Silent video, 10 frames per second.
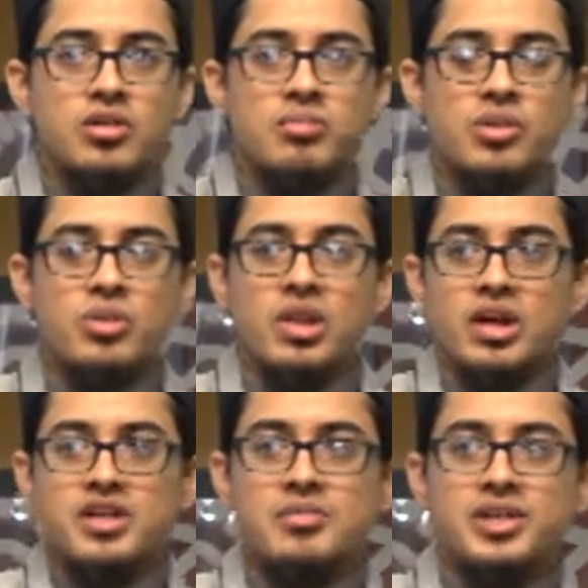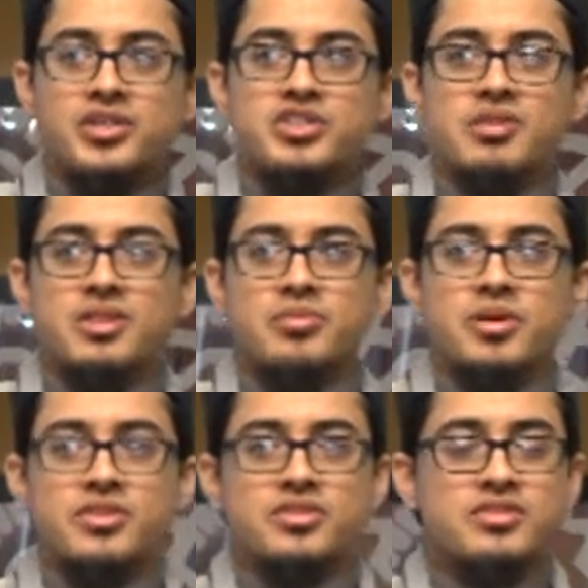But wallahi, my dear respected
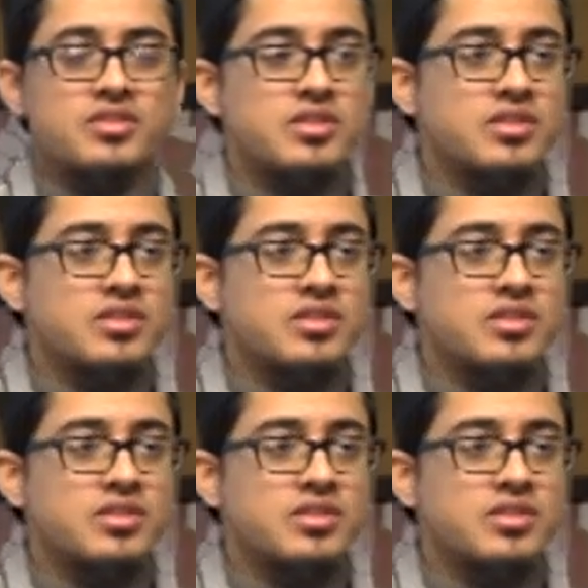brothers,